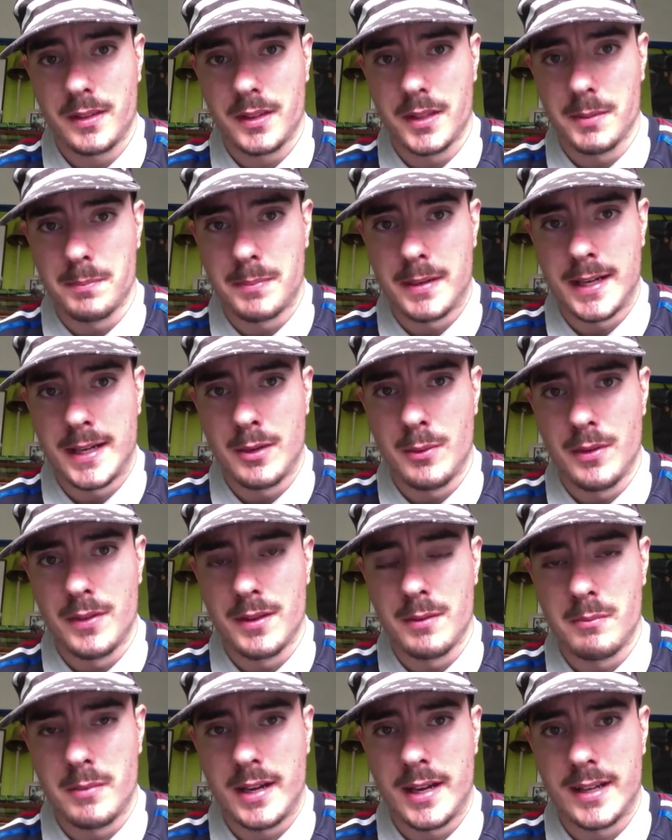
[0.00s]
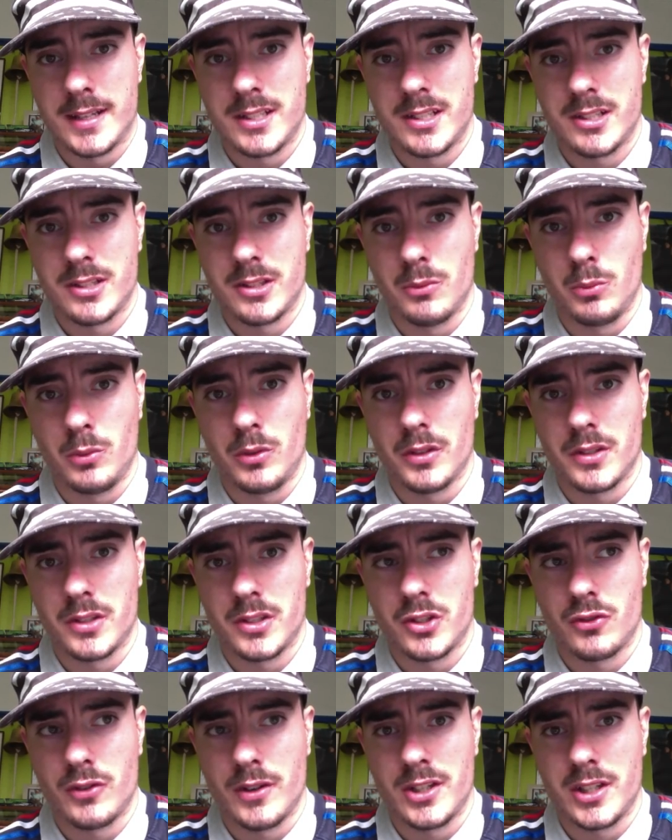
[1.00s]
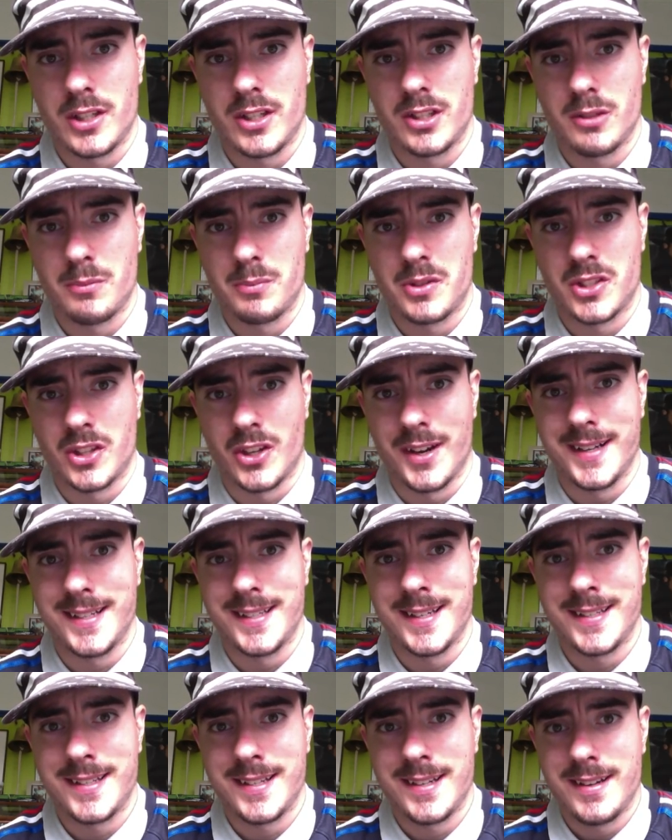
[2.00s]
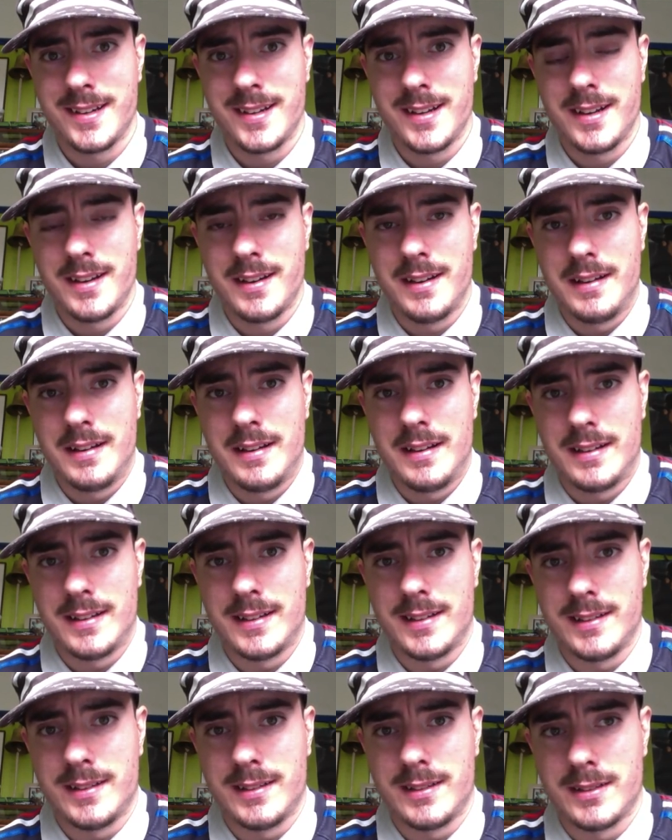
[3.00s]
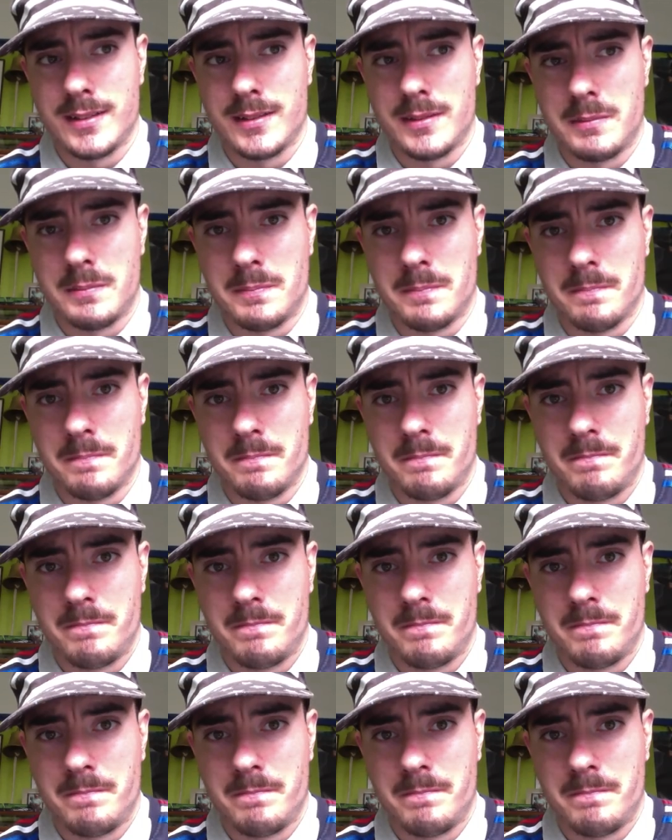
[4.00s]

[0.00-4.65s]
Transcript: the pain within me has somewhat strangely subsided, and um,